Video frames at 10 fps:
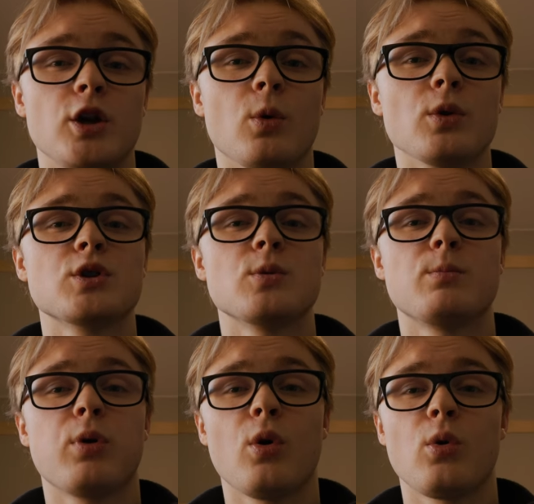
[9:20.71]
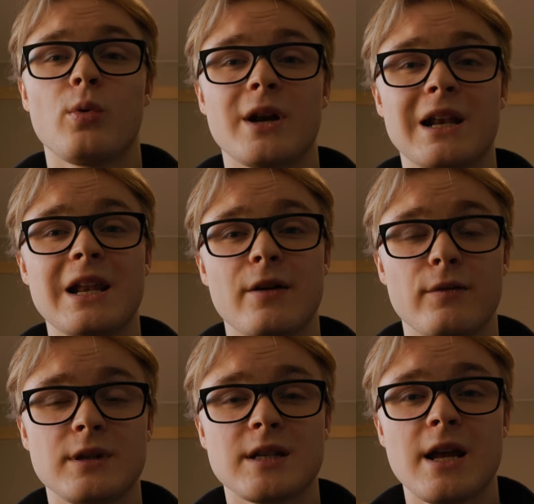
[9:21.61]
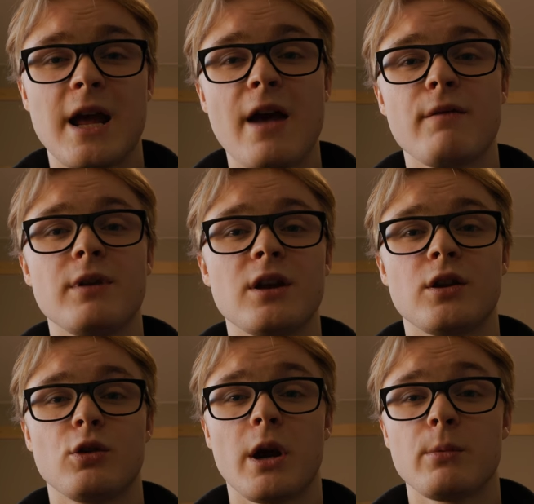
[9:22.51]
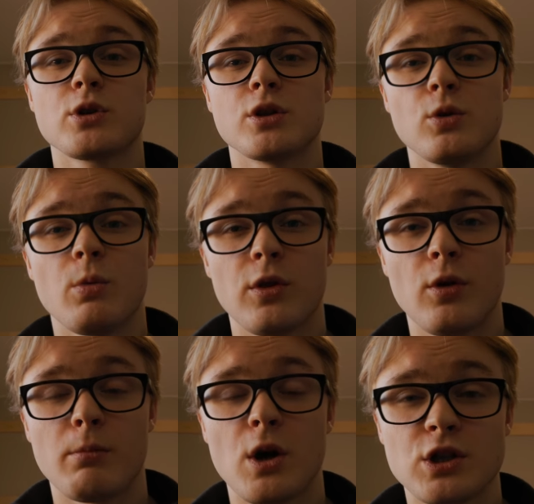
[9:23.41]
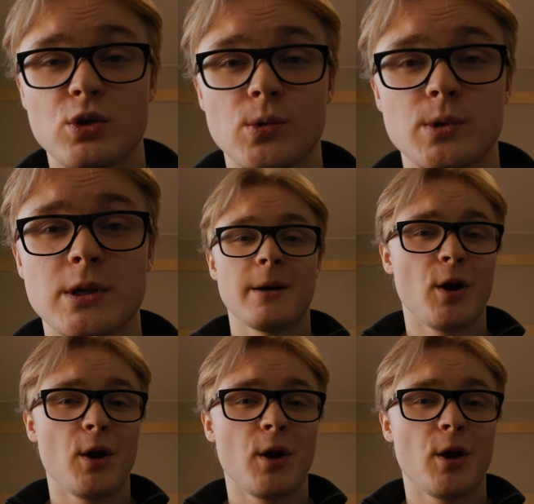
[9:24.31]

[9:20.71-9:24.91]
you want to pull and lift heavier than you're able to do with your muscles.